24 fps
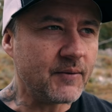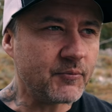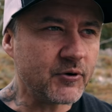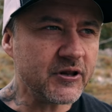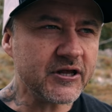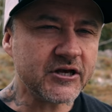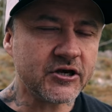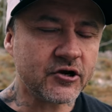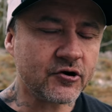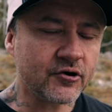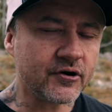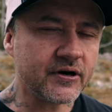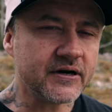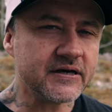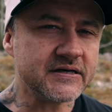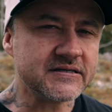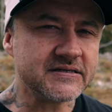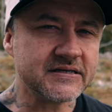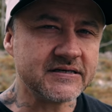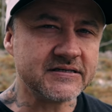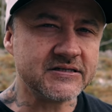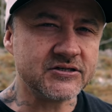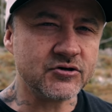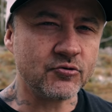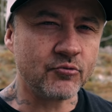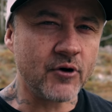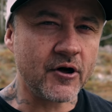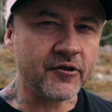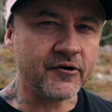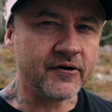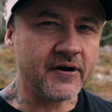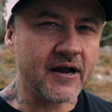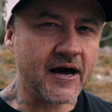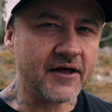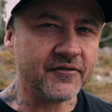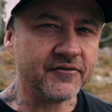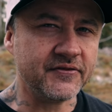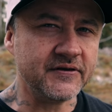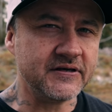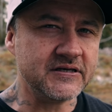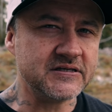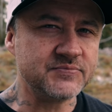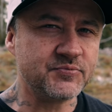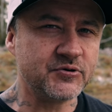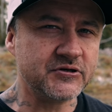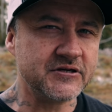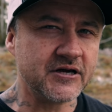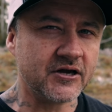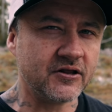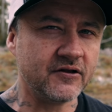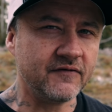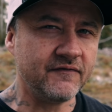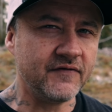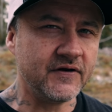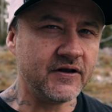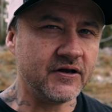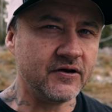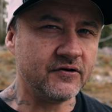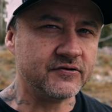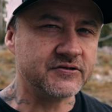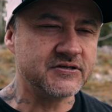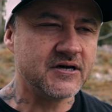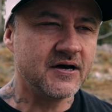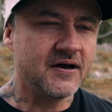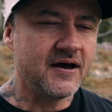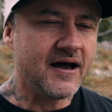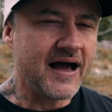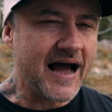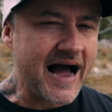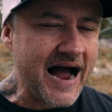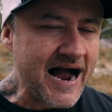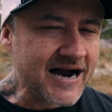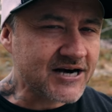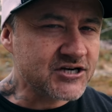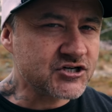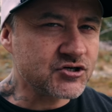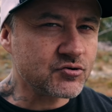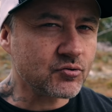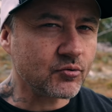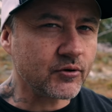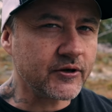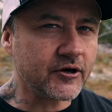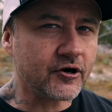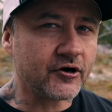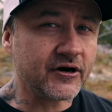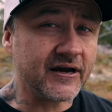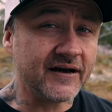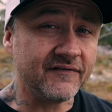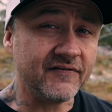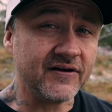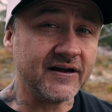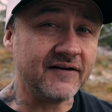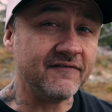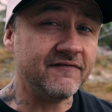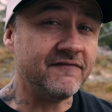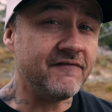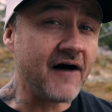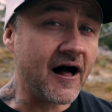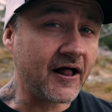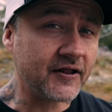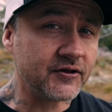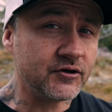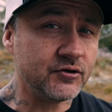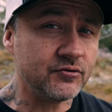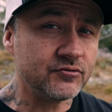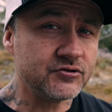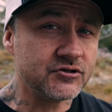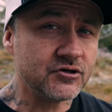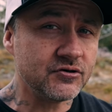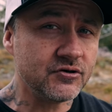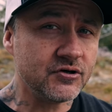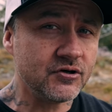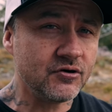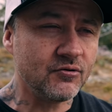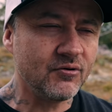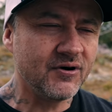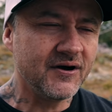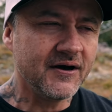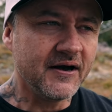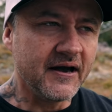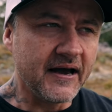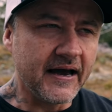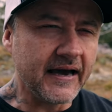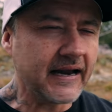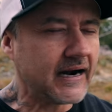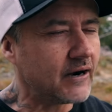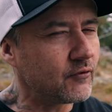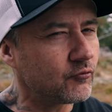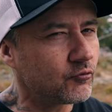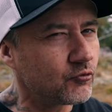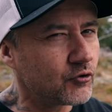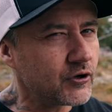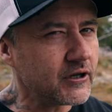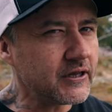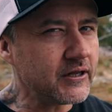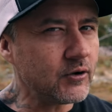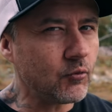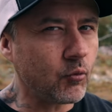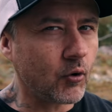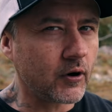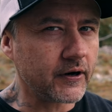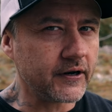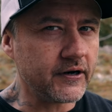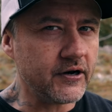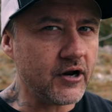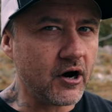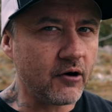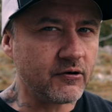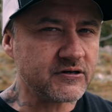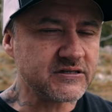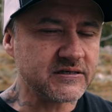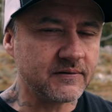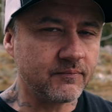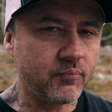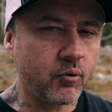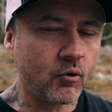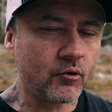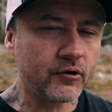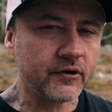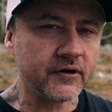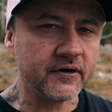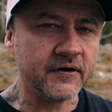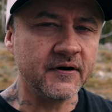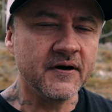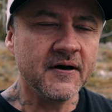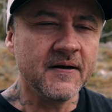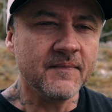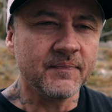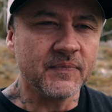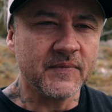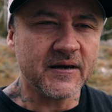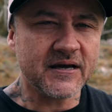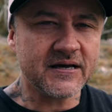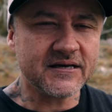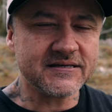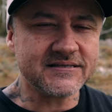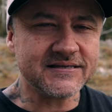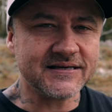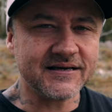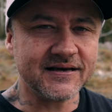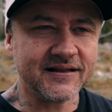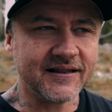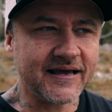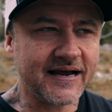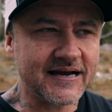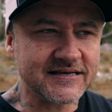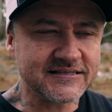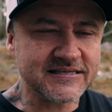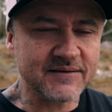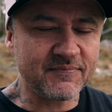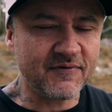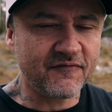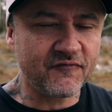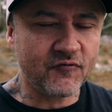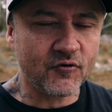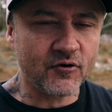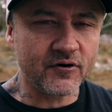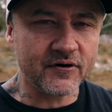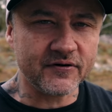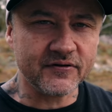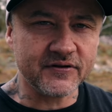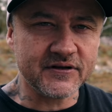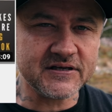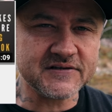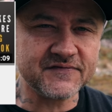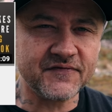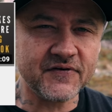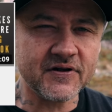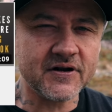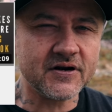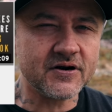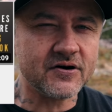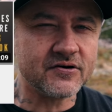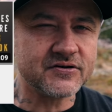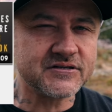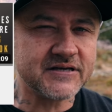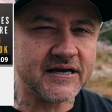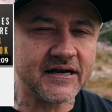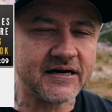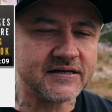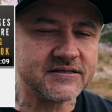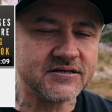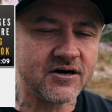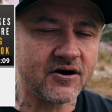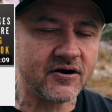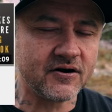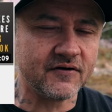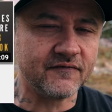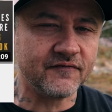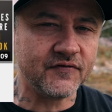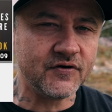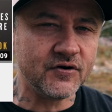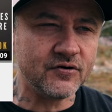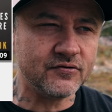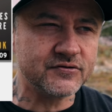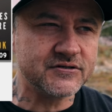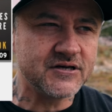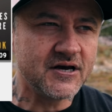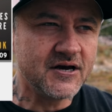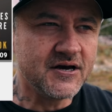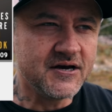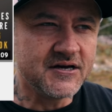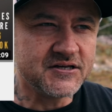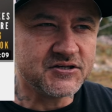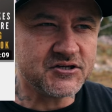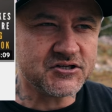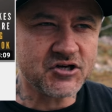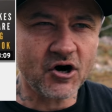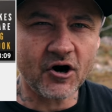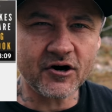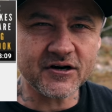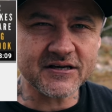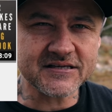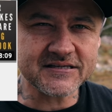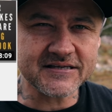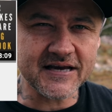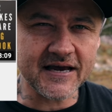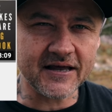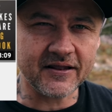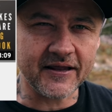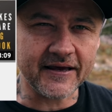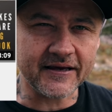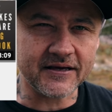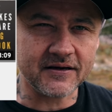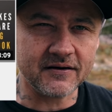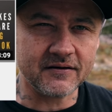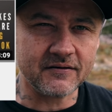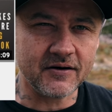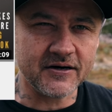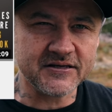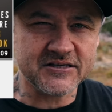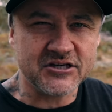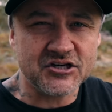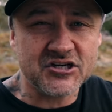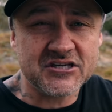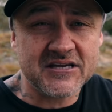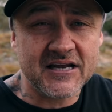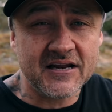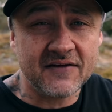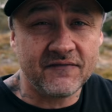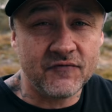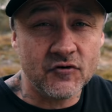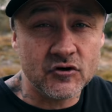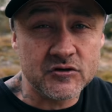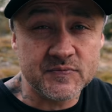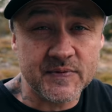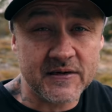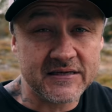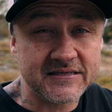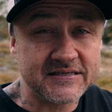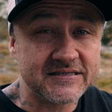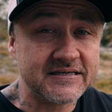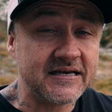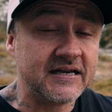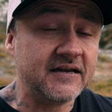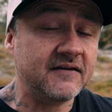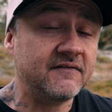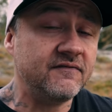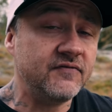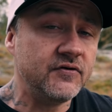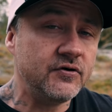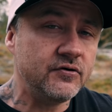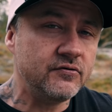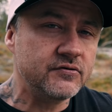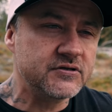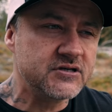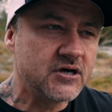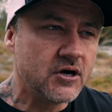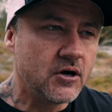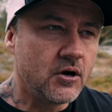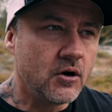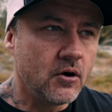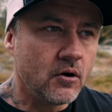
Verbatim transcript: I'm really curious as to whether or not these particular videos actually are giving value to you. And I really want to know. It's important because, like I said before, these videos get a ton of views. So it's hard to say, like, is it just getting views because it's getting views?